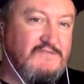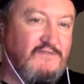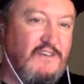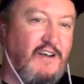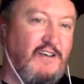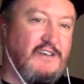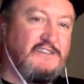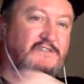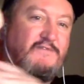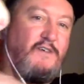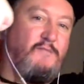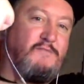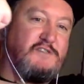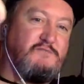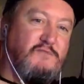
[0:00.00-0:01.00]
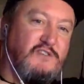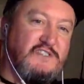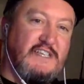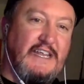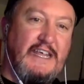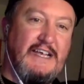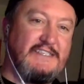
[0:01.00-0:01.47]
regardless of how much muscle
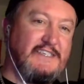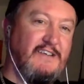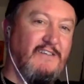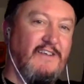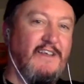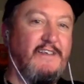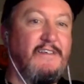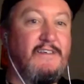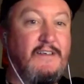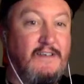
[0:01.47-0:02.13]
he has here,